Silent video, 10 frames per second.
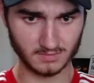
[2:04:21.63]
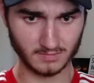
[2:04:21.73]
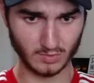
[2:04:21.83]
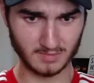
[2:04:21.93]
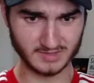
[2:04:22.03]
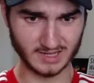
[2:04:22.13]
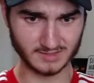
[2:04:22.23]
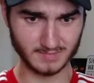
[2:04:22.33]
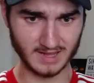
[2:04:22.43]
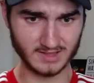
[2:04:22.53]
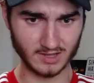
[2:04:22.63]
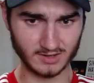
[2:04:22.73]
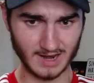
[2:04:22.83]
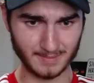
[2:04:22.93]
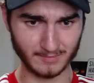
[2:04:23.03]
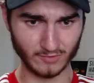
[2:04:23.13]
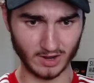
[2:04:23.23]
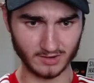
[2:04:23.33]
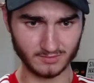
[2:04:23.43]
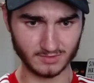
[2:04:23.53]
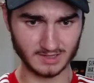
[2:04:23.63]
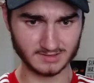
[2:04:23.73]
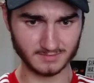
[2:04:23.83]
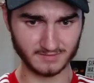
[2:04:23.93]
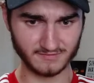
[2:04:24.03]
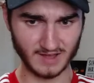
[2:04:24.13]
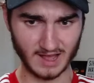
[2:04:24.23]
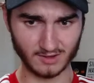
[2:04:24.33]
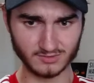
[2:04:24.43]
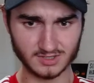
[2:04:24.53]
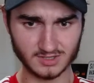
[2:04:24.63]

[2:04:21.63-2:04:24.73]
Wan-Bissaka's made the underlapping run. He hasn't been found.